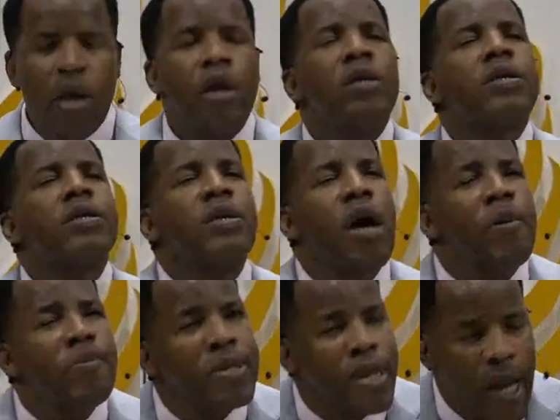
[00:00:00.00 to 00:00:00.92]

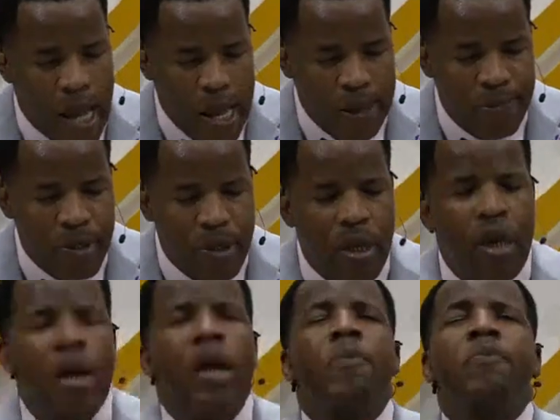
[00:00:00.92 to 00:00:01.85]
Sometimes
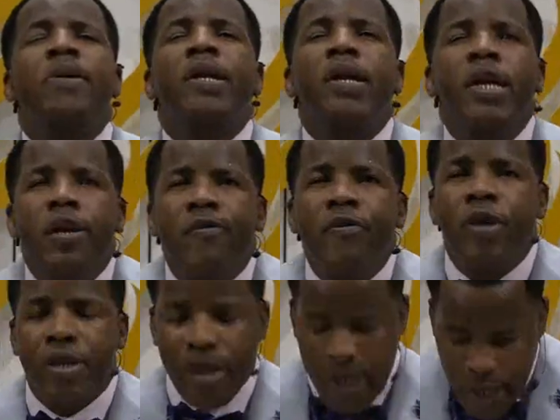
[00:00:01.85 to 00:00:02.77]

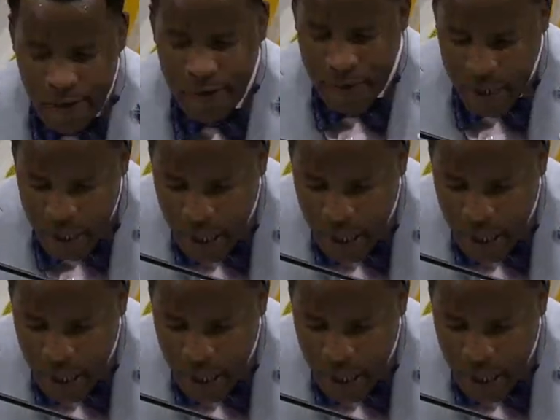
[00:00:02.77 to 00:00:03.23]
believers live their